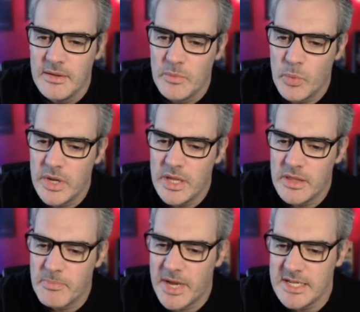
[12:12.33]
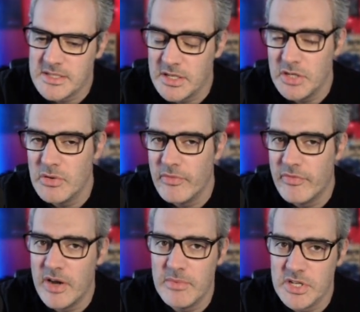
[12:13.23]
With Pacer, you're
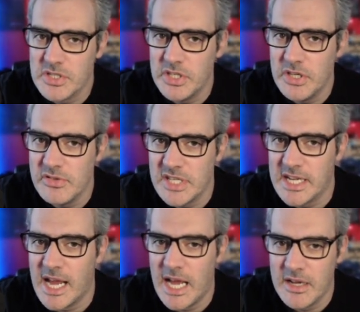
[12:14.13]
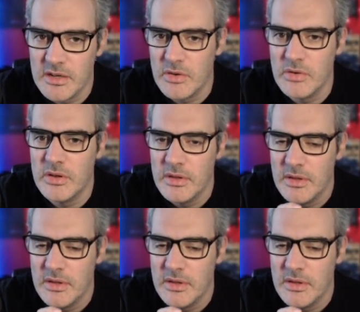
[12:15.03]
very much using analog